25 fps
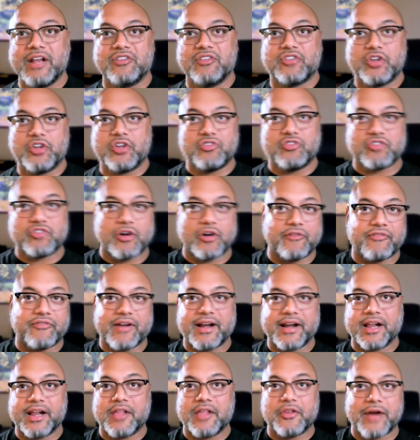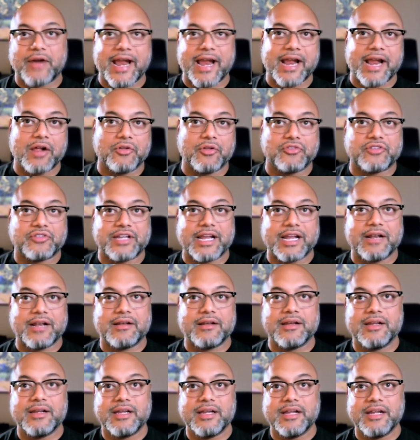until you start finding other angles to get
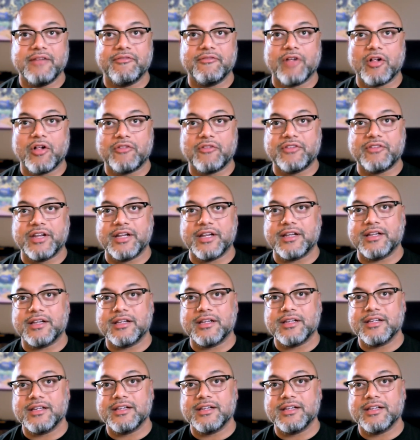involved in?